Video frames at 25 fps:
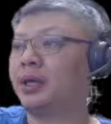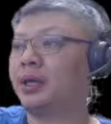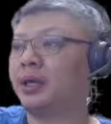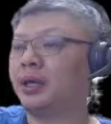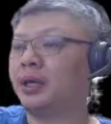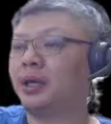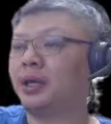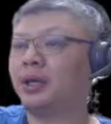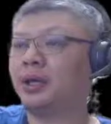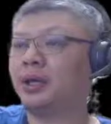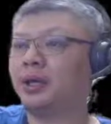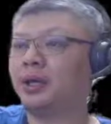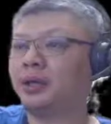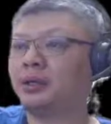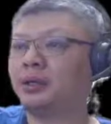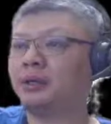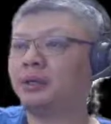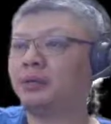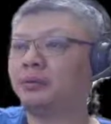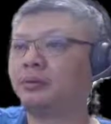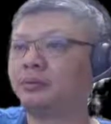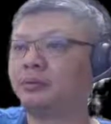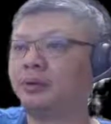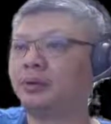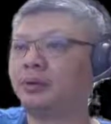and
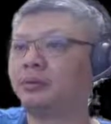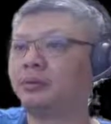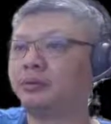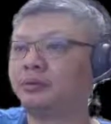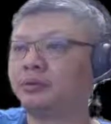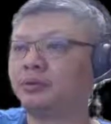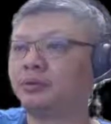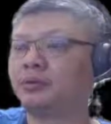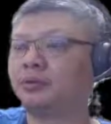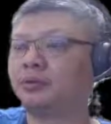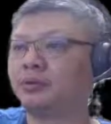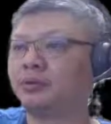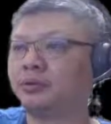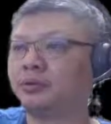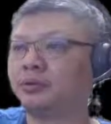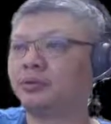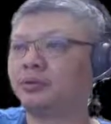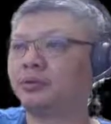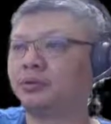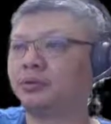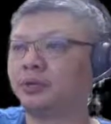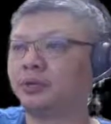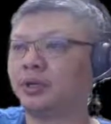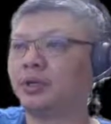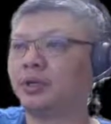Red chose
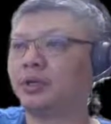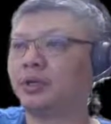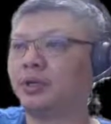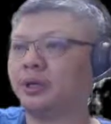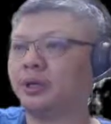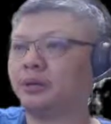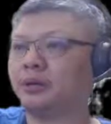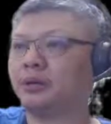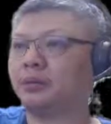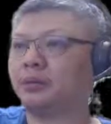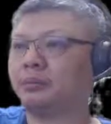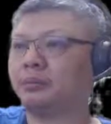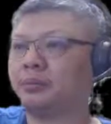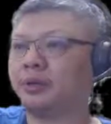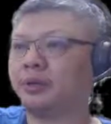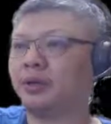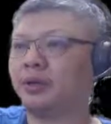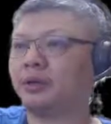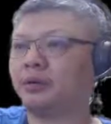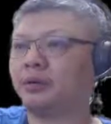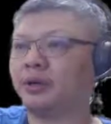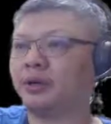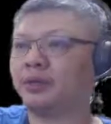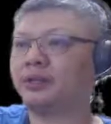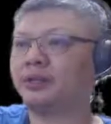to be
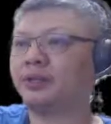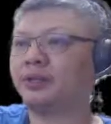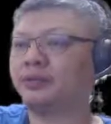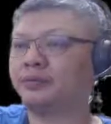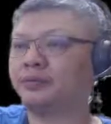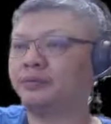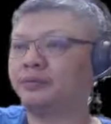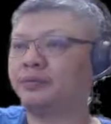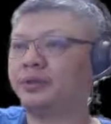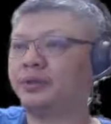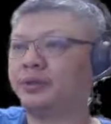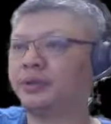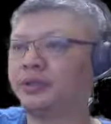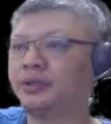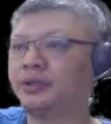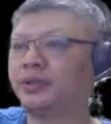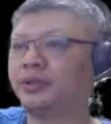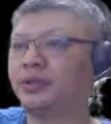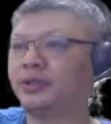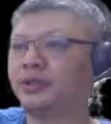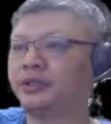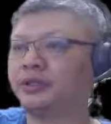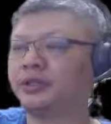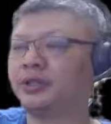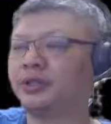aggressive with
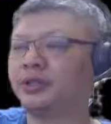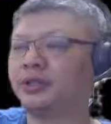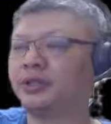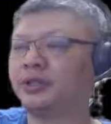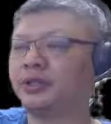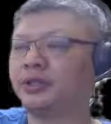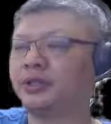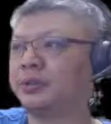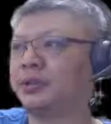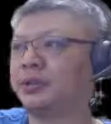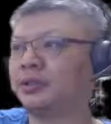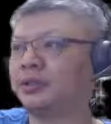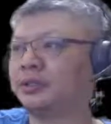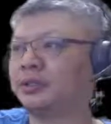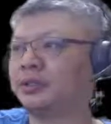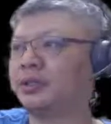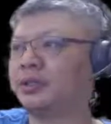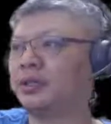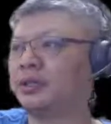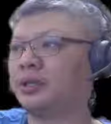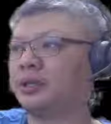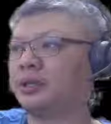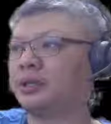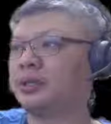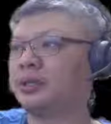H7 plus
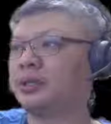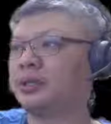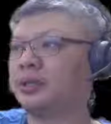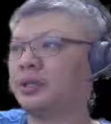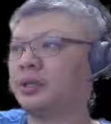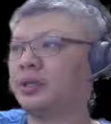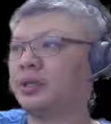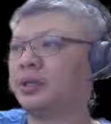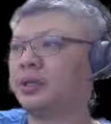6.